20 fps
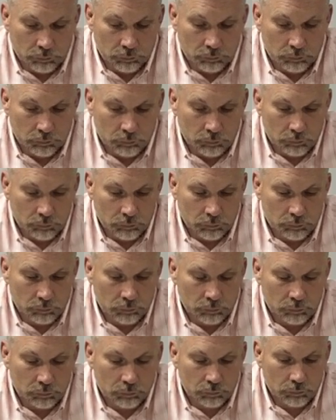
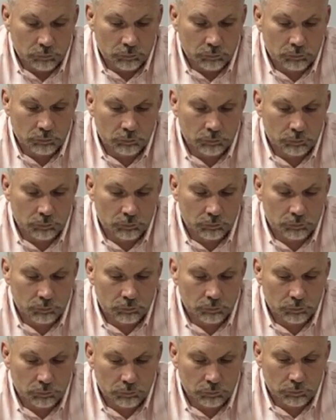
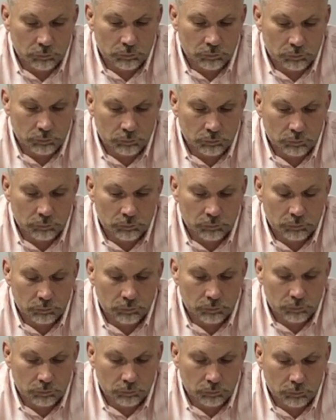
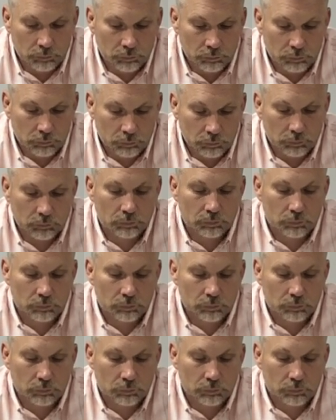[no speech]